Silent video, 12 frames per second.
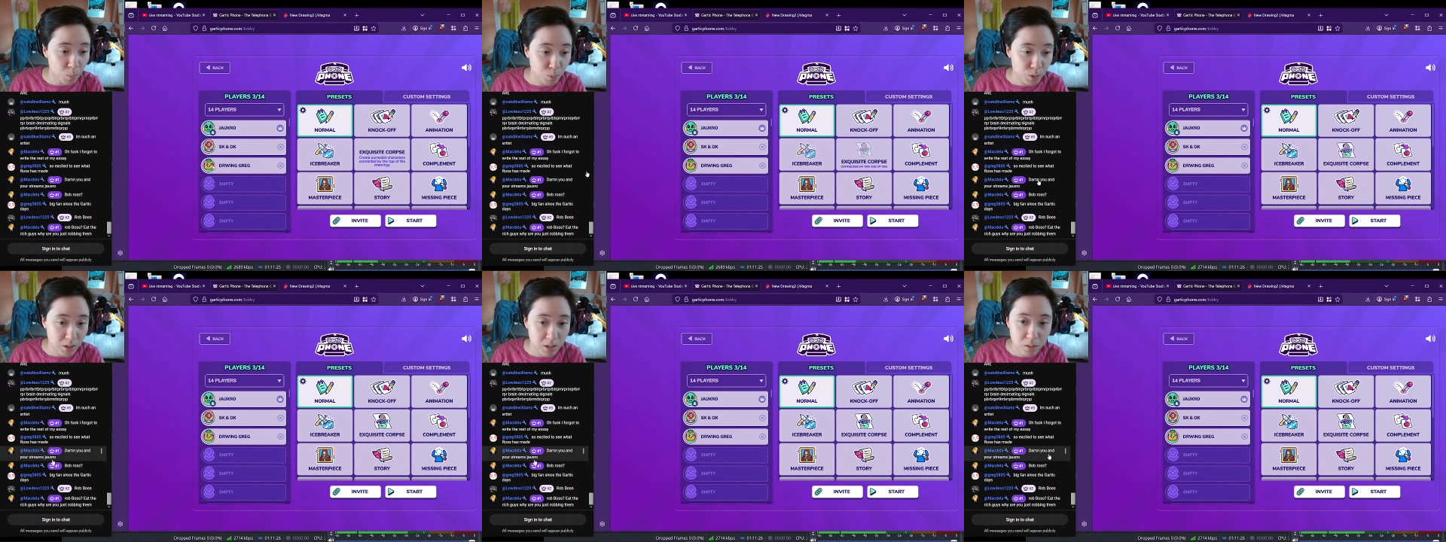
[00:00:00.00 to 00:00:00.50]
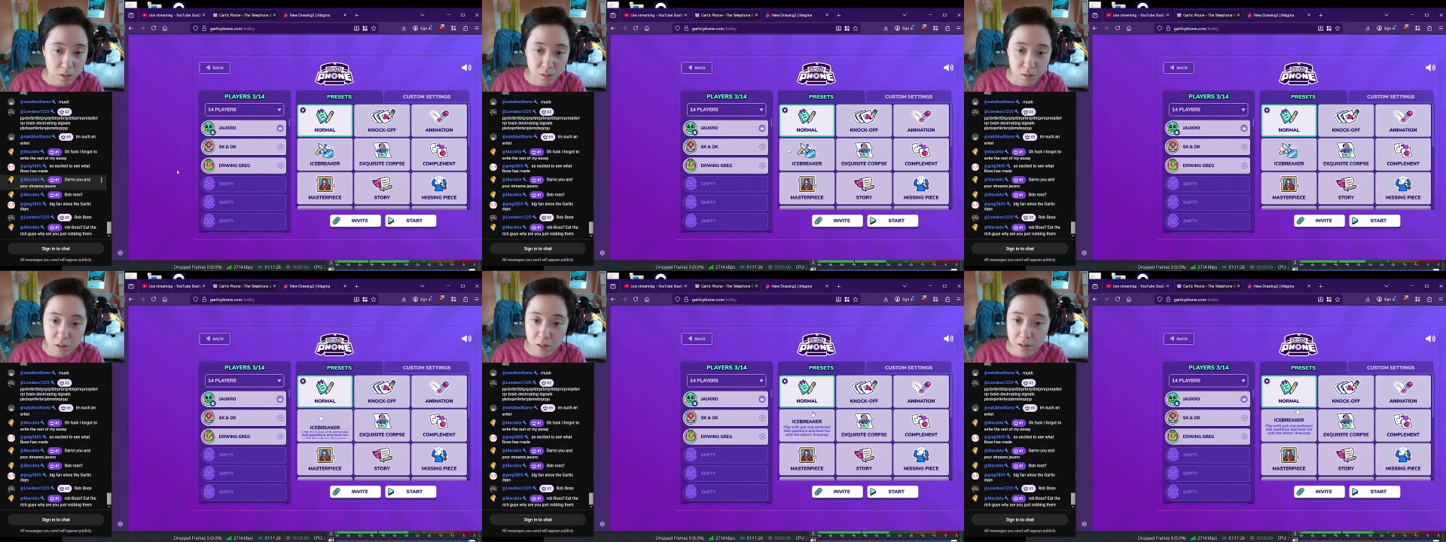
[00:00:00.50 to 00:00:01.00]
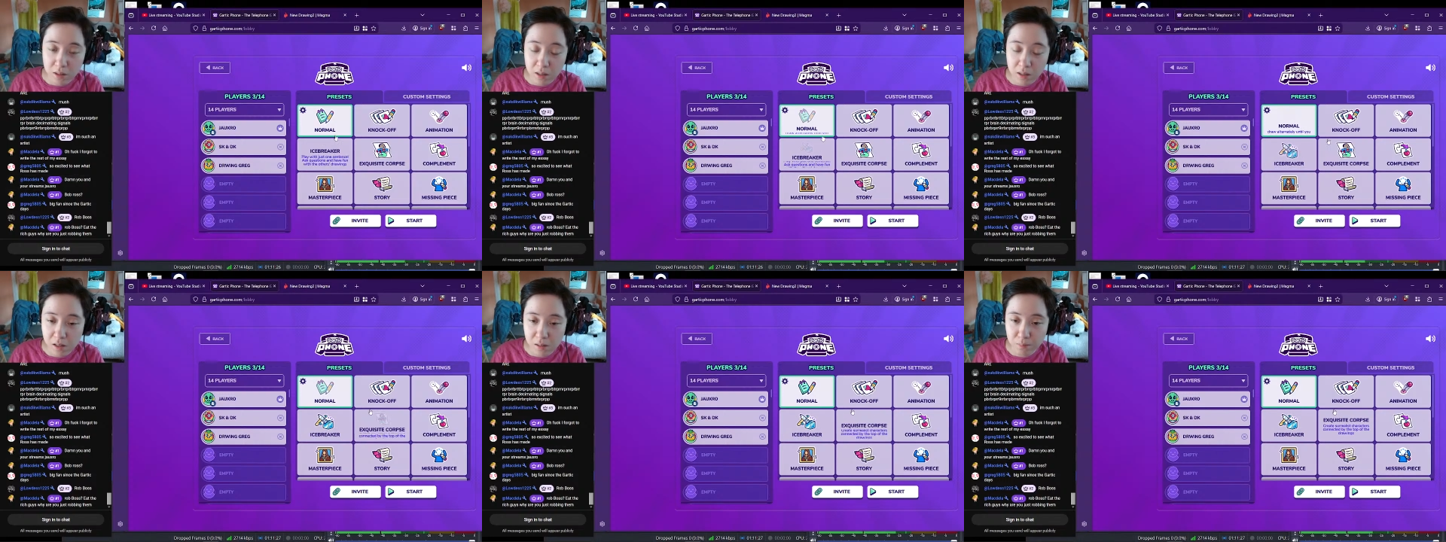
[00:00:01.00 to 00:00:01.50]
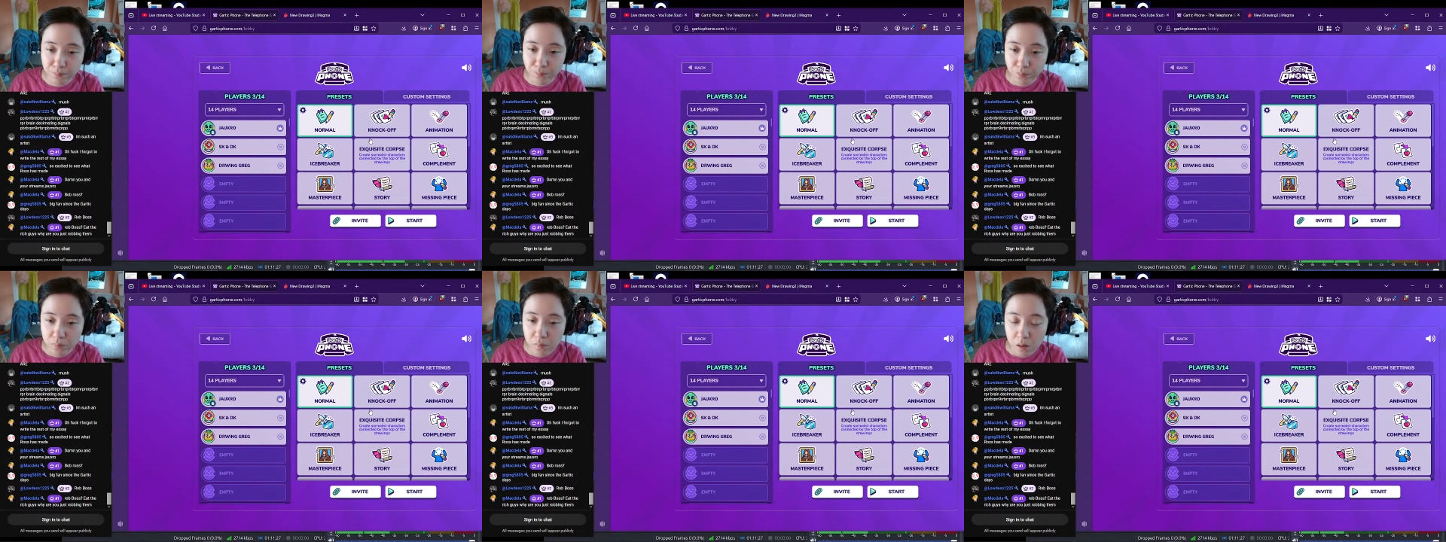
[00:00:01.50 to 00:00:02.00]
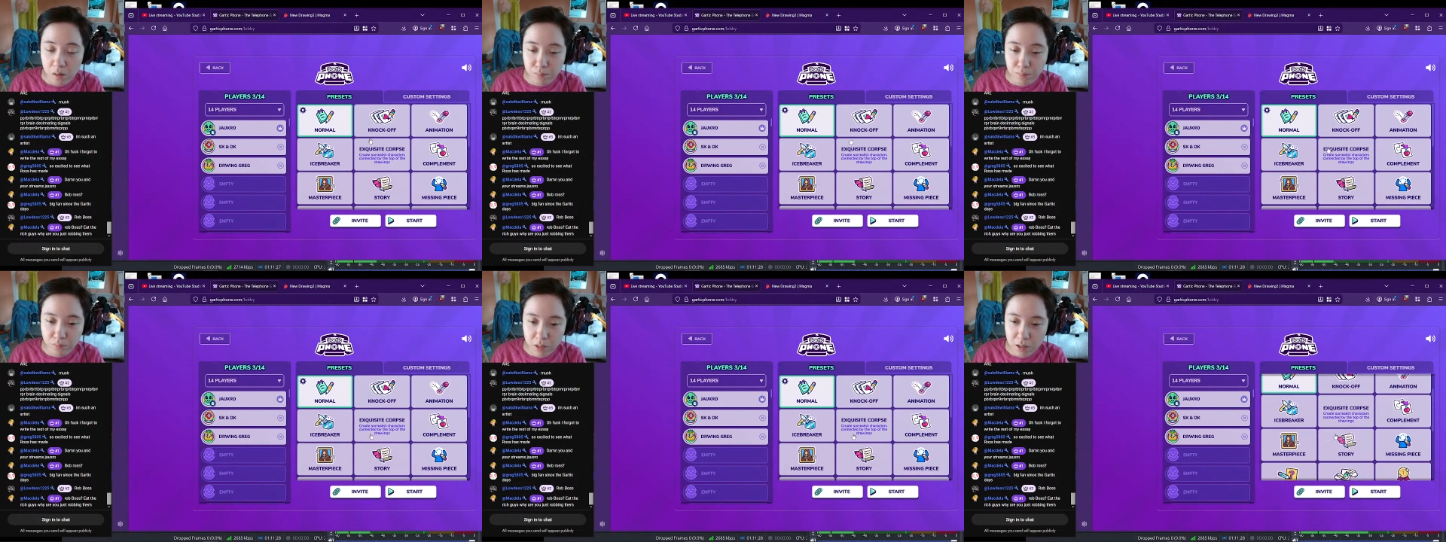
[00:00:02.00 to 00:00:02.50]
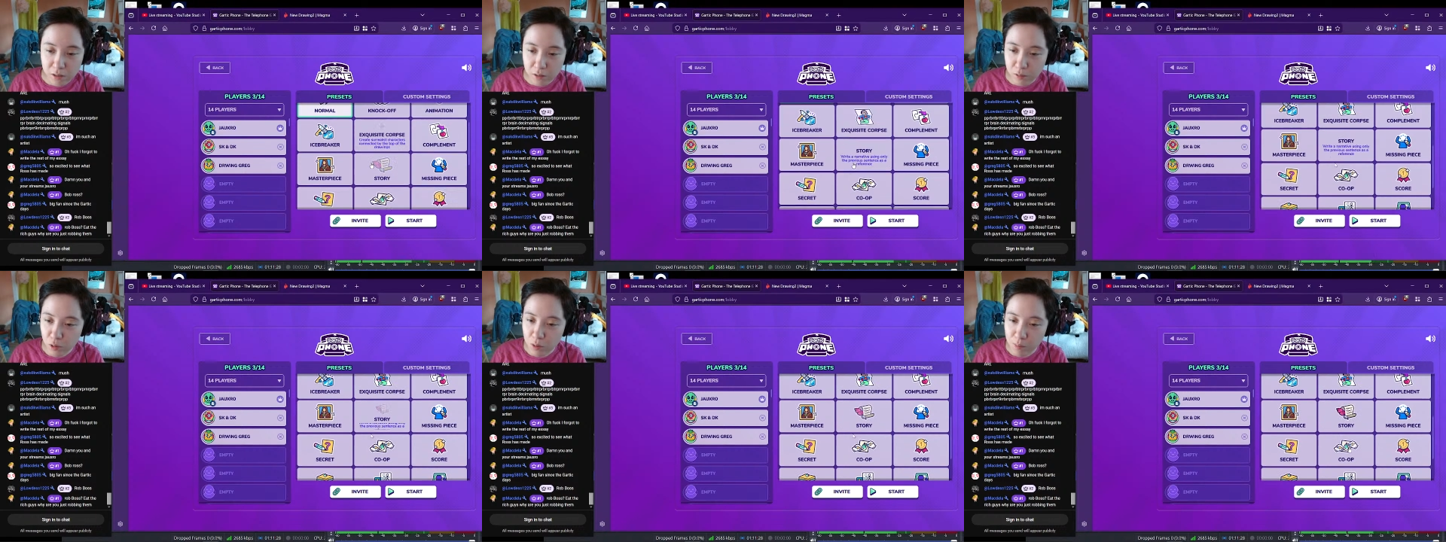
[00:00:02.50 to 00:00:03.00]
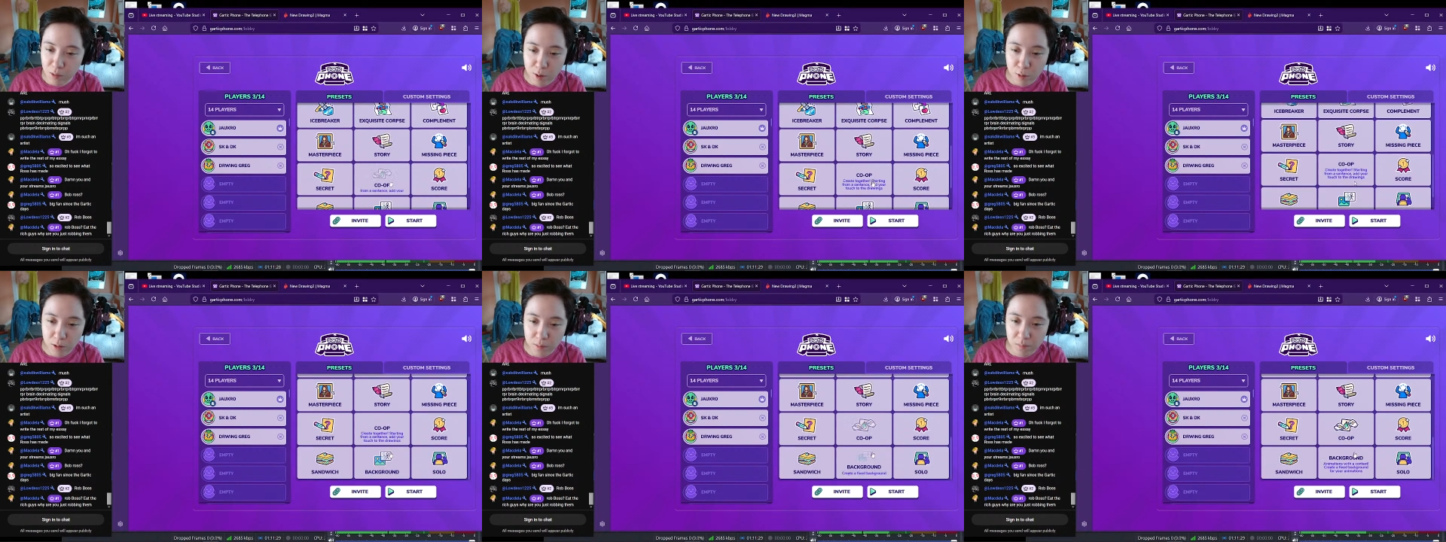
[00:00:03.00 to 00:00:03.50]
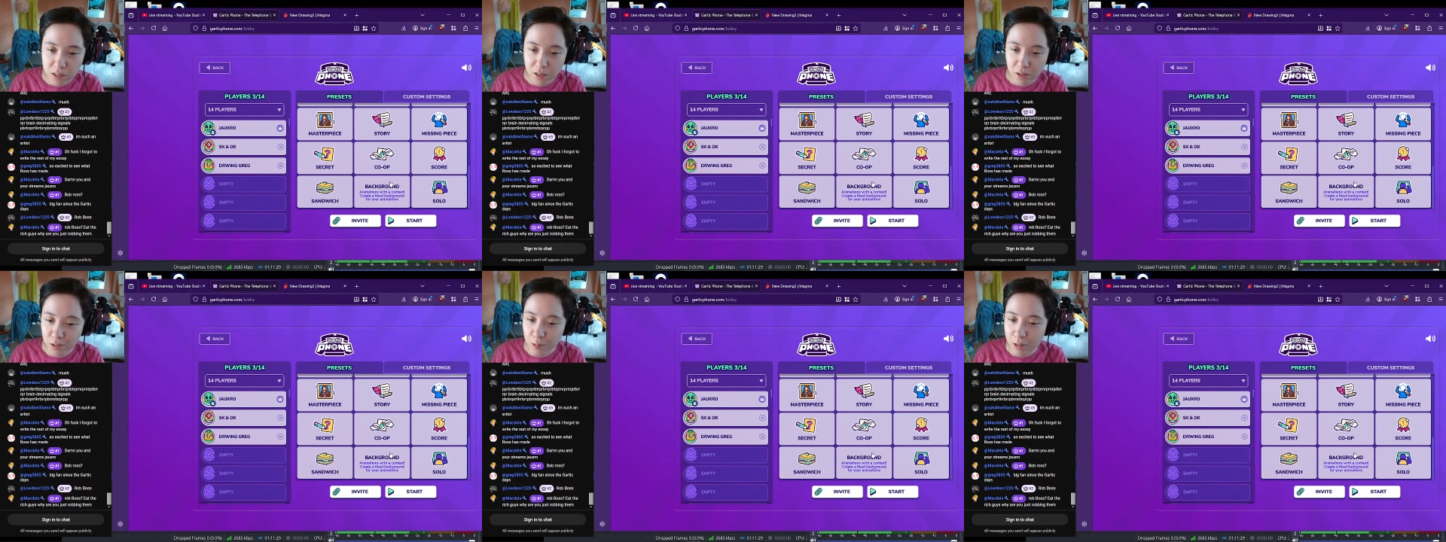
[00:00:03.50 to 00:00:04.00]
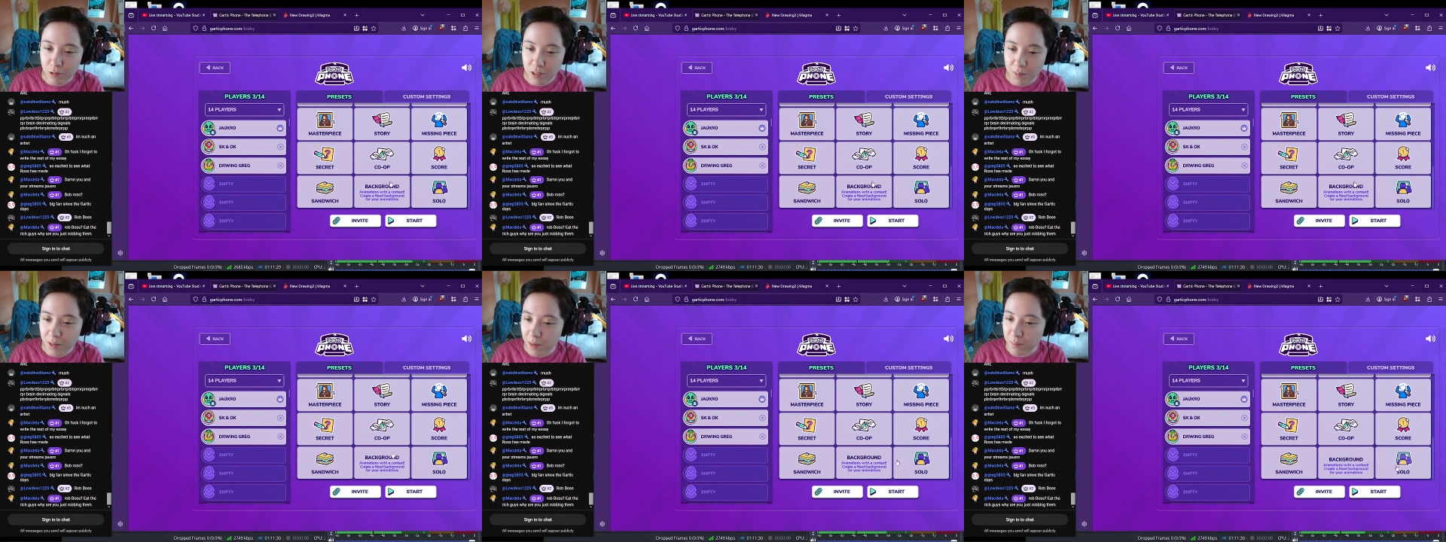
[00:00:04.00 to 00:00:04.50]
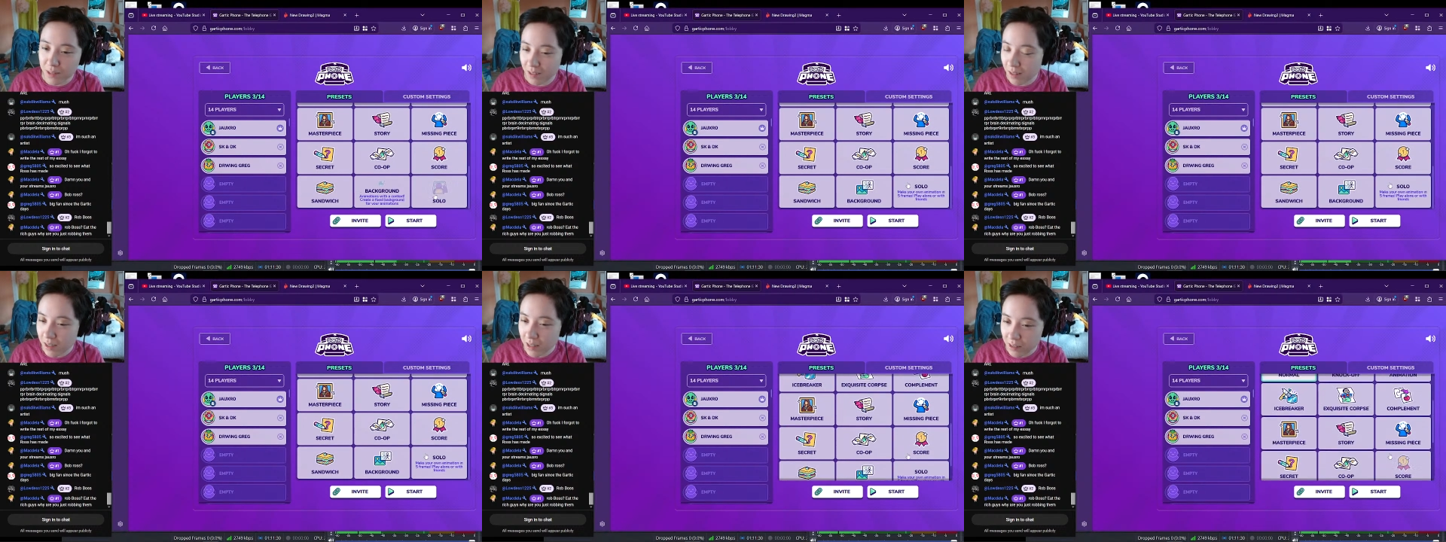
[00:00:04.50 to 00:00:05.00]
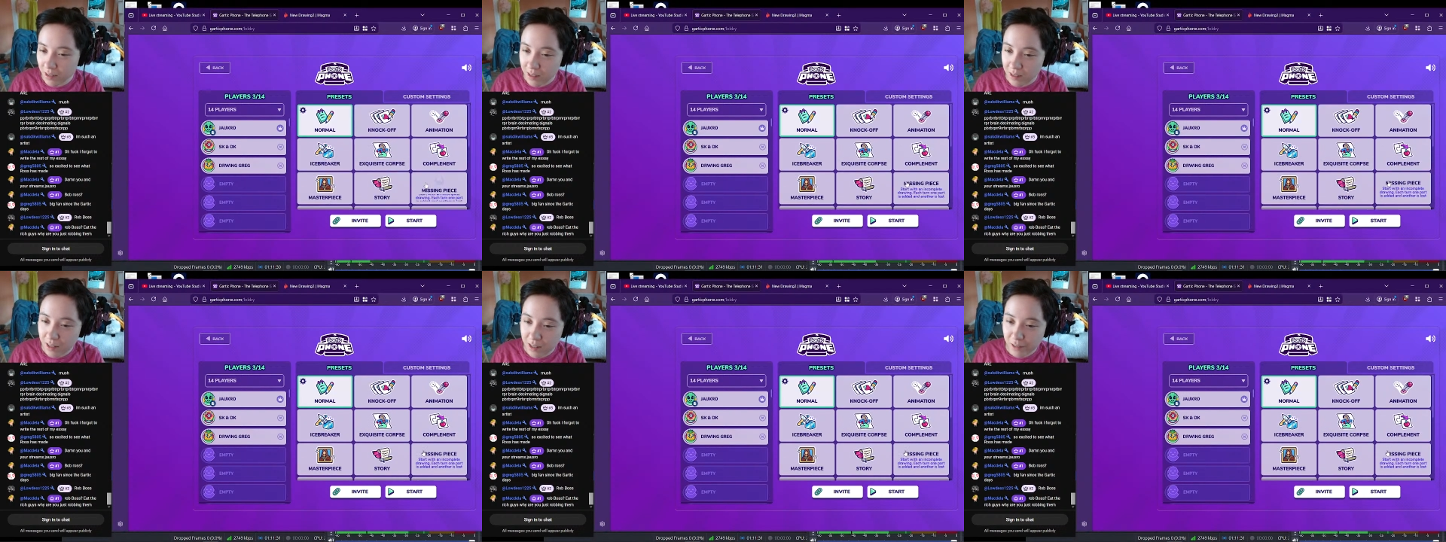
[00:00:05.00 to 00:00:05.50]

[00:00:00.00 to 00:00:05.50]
Pretty darn good. And then, I don't know, normal mode is also here sometimes. And,